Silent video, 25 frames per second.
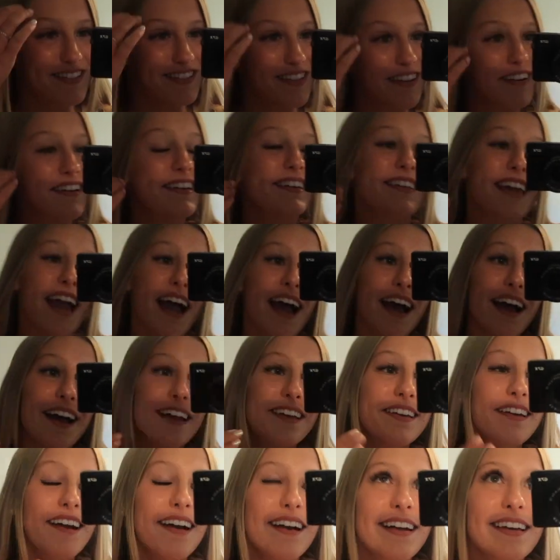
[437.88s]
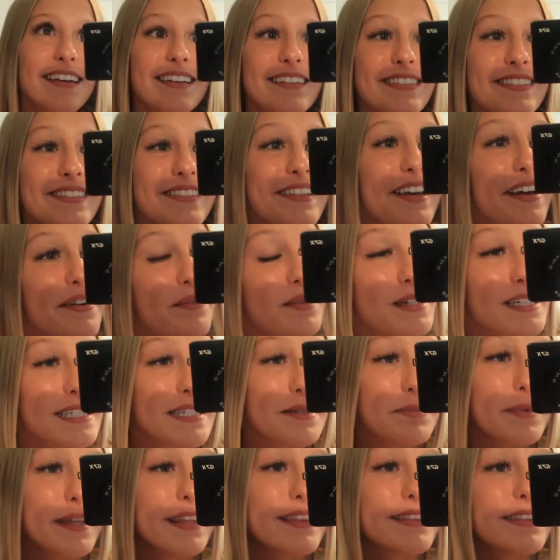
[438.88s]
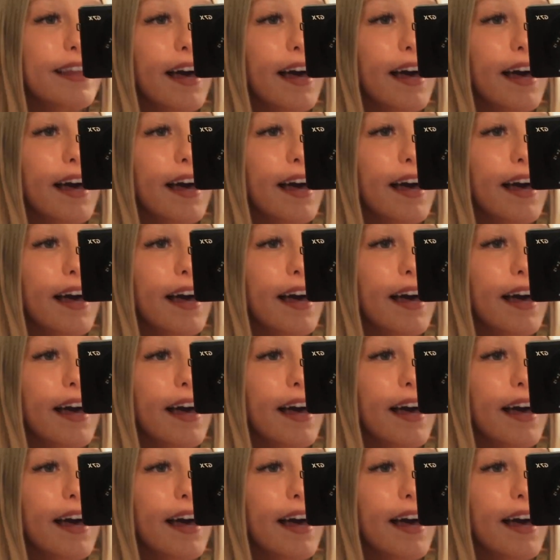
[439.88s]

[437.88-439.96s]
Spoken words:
So yeah, you guys, wish me